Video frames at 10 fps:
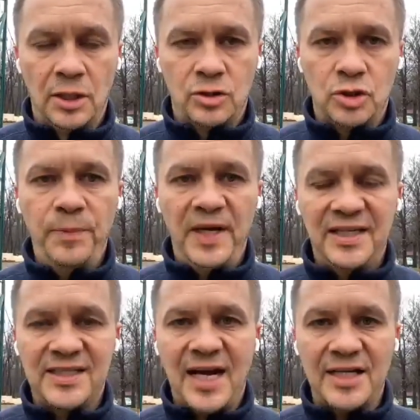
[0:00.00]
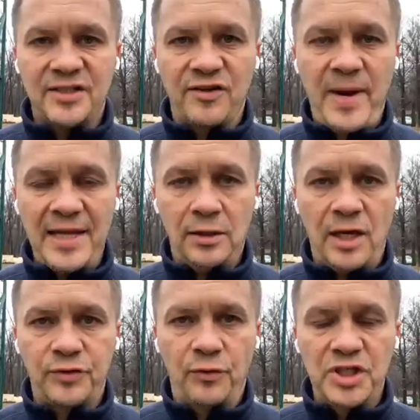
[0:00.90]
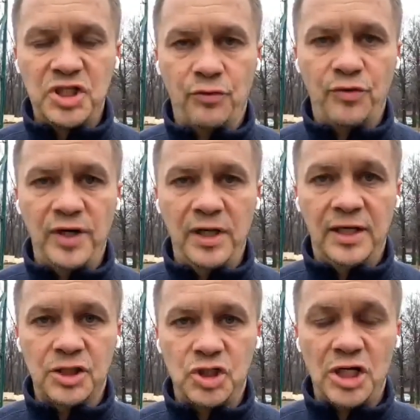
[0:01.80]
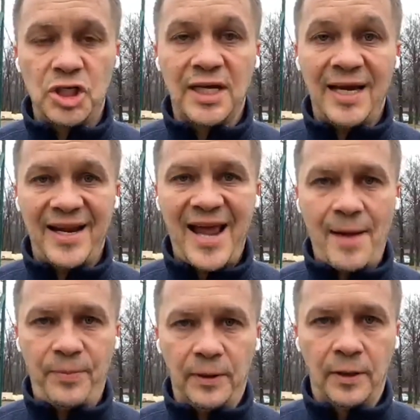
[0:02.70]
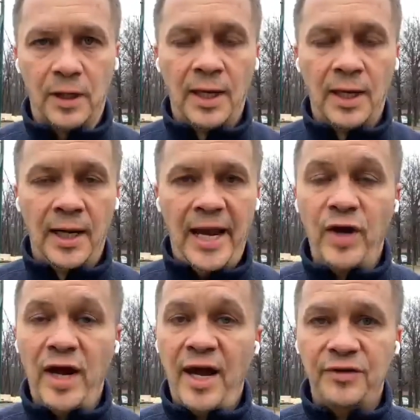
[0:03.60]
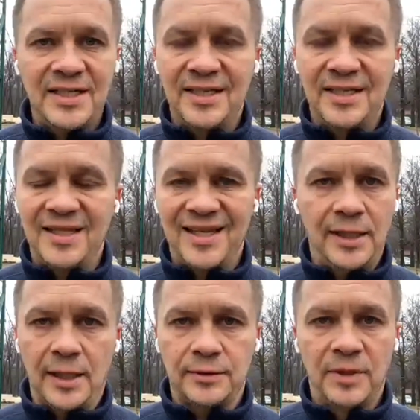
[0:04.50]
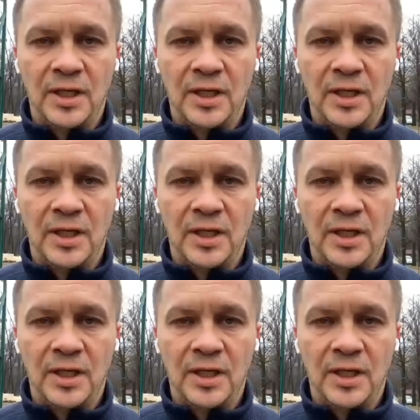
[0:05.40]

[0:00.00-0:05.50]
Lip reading: So it should be a decisive battle after which a real negotiation can happen, and we have not seen that yet.